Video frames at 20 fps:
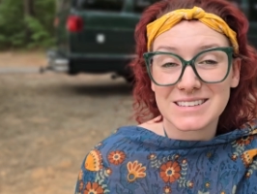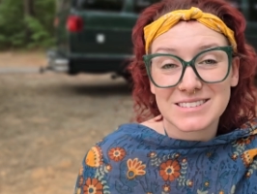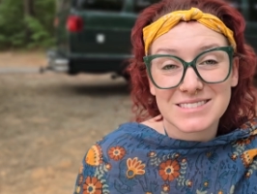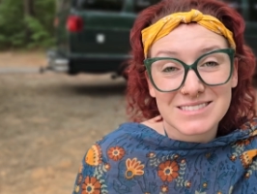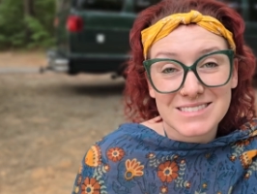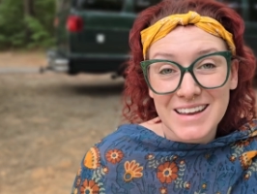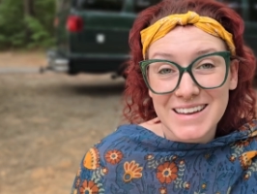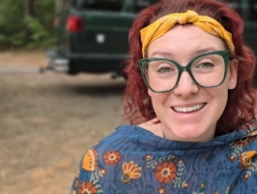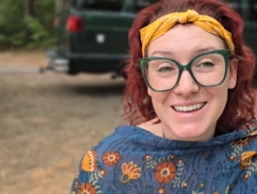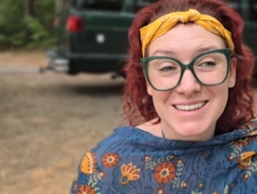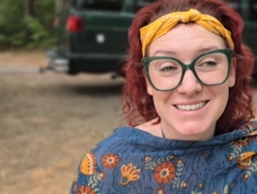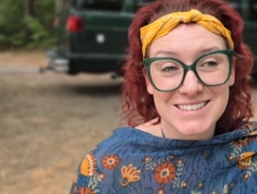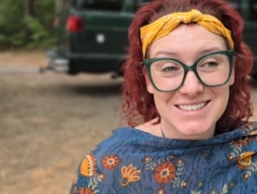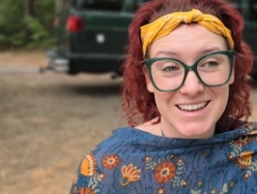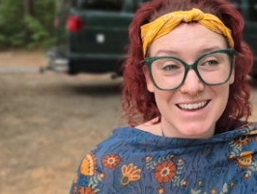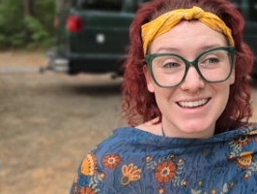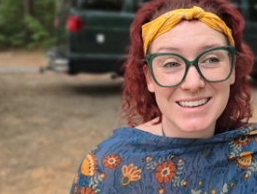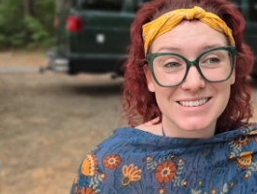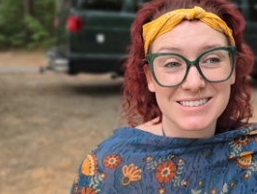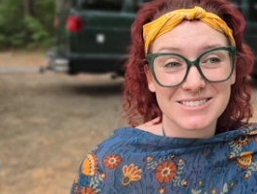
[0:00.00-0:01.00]
Like I
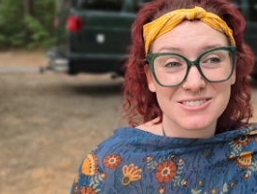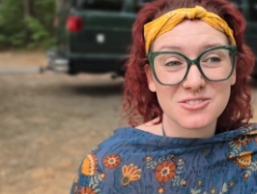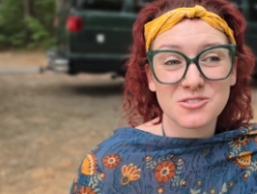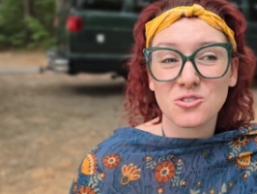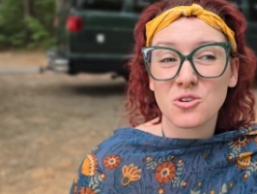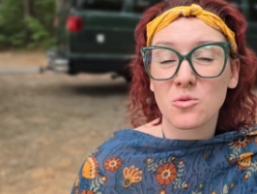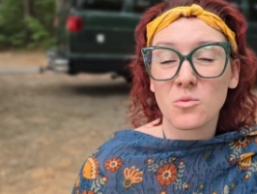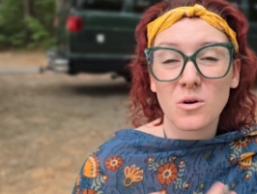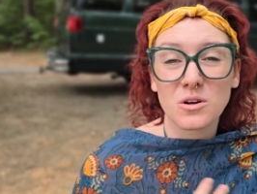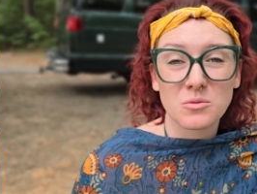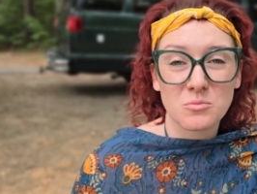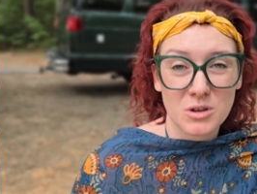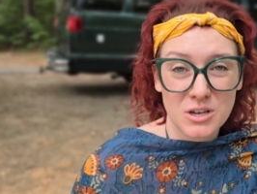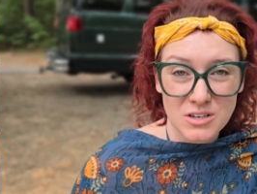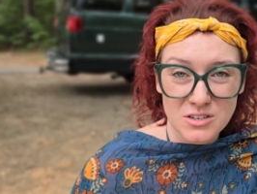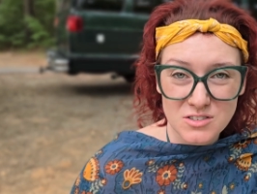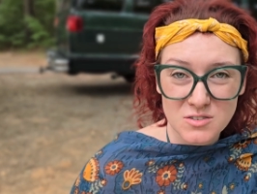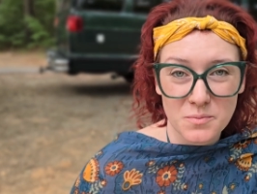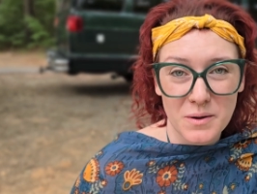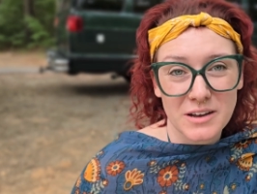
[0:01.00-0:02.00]
said, you don't want to make
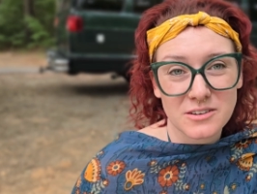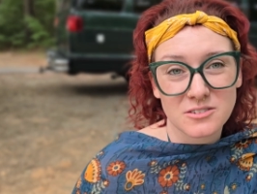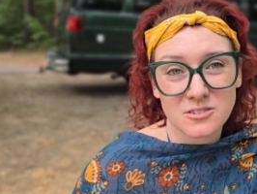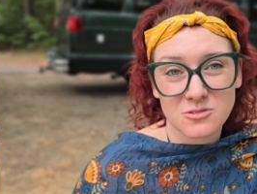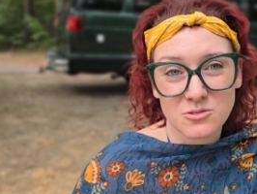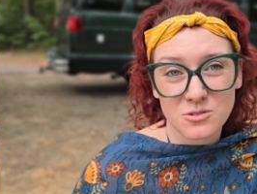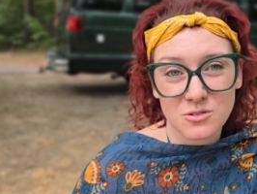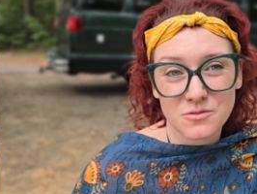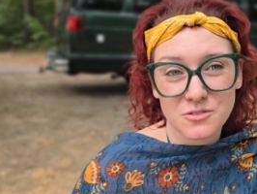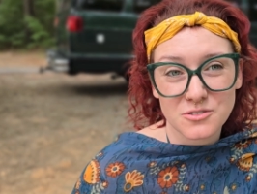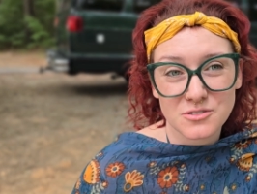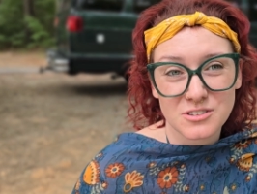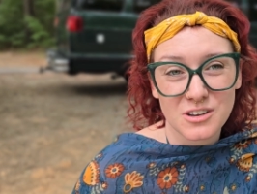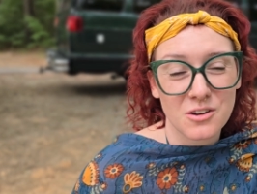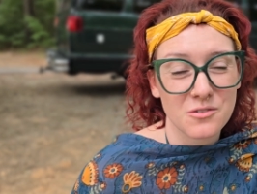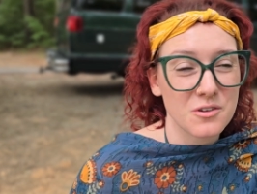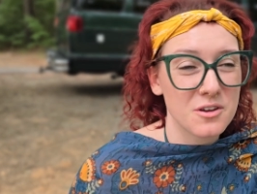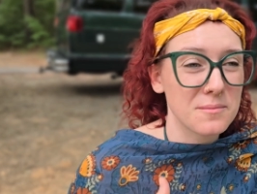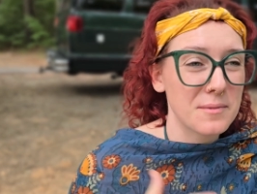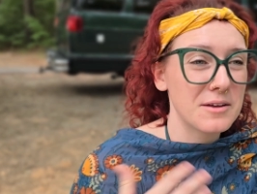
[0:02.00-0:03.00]
a spectacle of
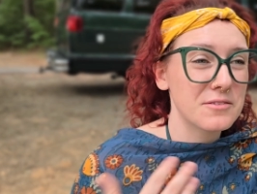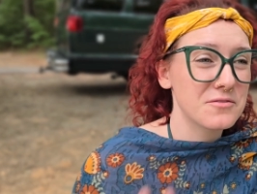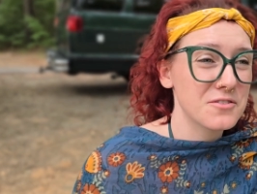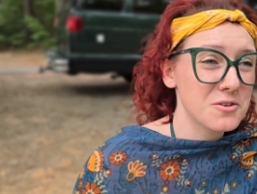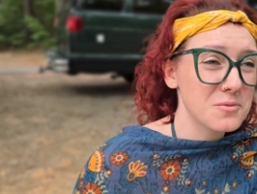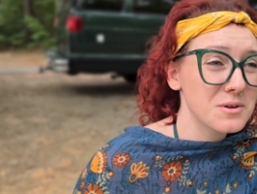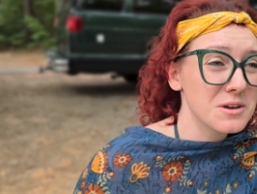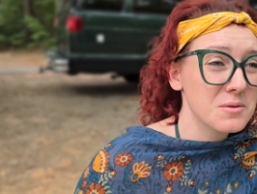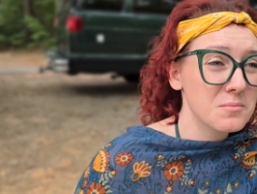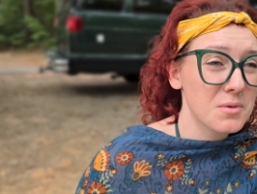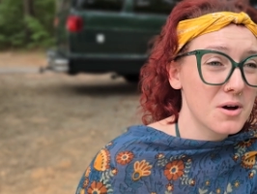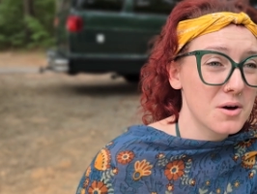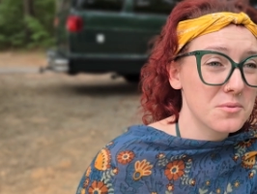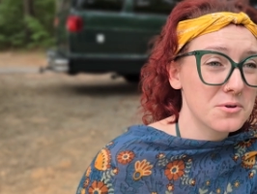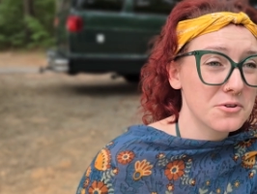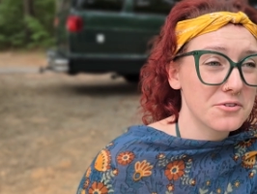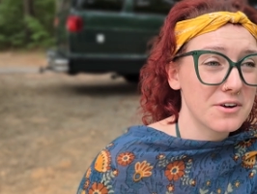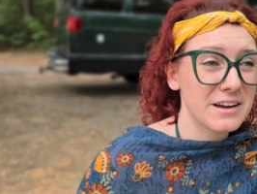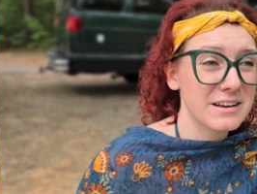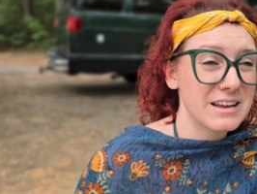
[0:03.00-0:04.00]
yourself. Am I filming in
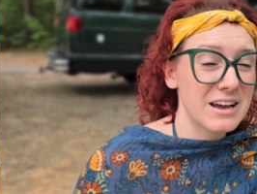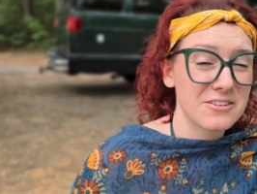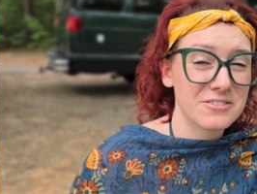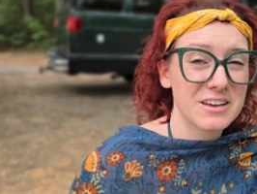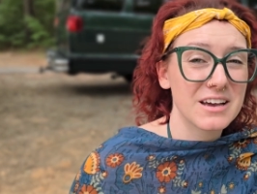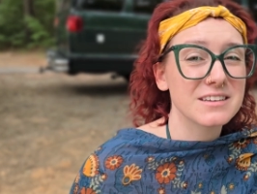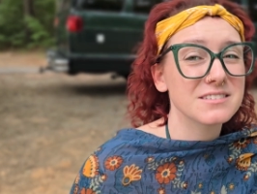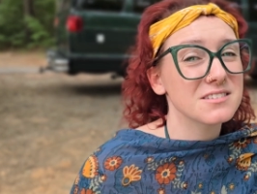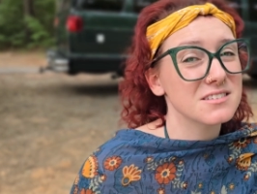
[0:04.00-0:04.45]
public right now? Yes.